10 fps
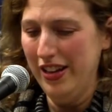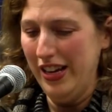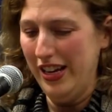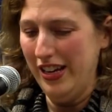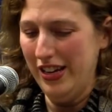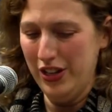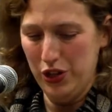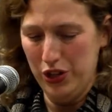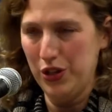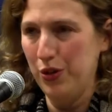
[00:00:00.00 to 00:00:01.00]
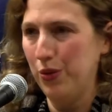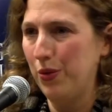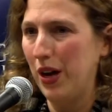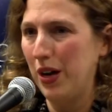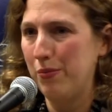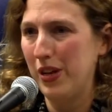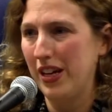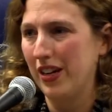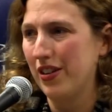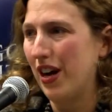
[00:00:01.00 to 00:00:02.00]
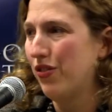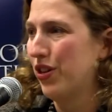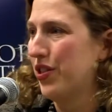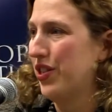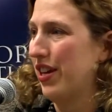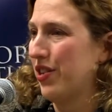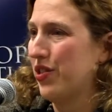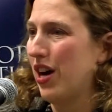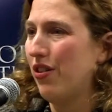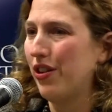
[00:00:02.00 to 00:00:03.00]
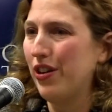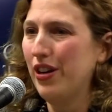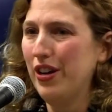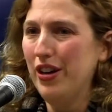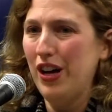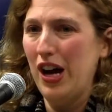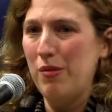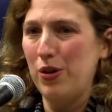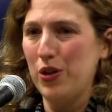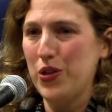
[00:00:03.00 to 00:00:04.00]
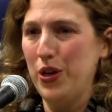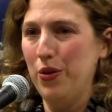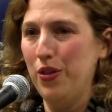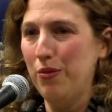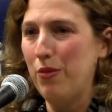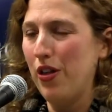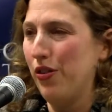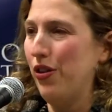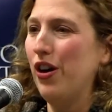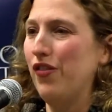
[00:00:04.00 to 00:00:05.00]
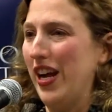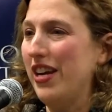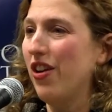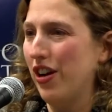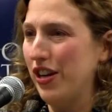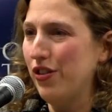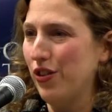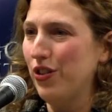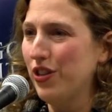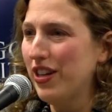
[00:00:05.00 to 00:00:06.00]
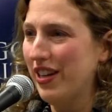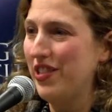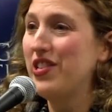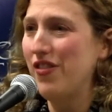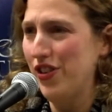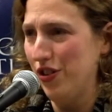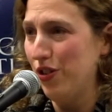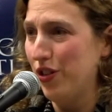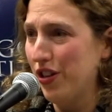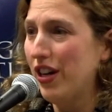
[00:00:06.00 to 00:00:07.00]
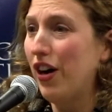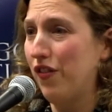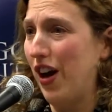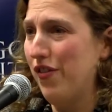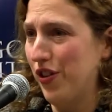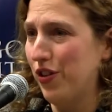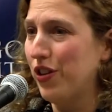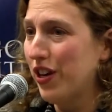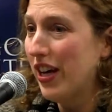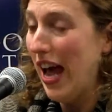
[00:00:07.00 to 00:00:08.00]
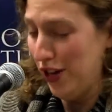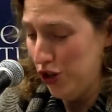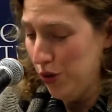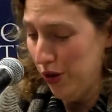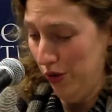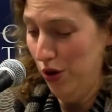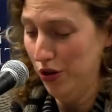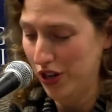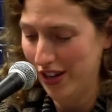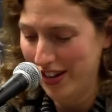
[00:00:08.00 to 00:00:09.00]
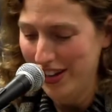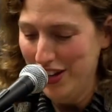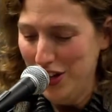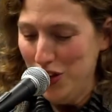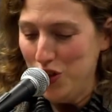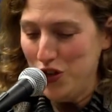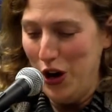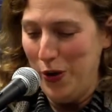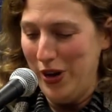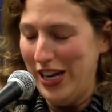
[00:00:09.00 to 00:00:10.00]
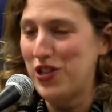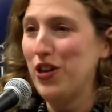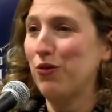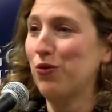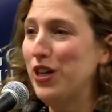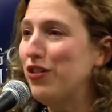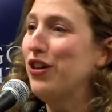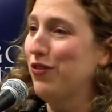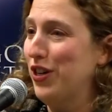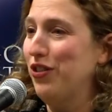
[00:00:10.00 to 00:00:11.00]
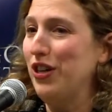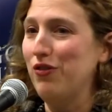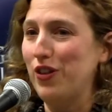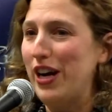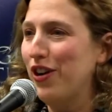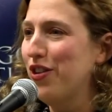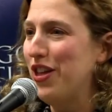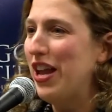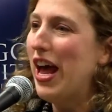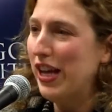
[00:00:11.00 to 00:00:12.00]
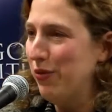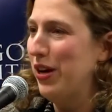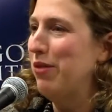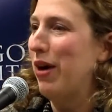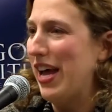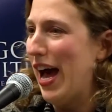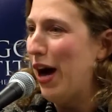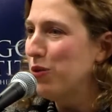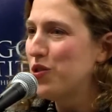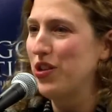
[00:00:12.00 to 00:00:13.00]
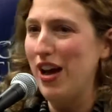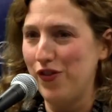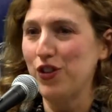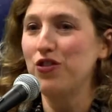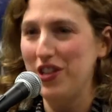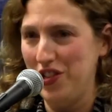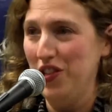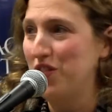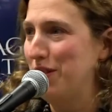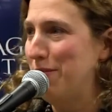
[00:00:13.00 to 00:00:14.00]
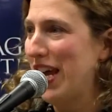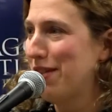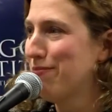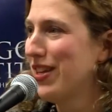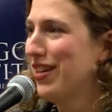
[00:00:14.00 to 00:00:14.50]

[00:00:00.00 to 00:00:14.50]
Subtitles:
in addition to being a novelist and a scholar, I am also the mother of a 9-year-old, a 7-year-old, a 5-year-old, and a 2-year-old. So it's really, really rare that anyone in my house ever listens to me.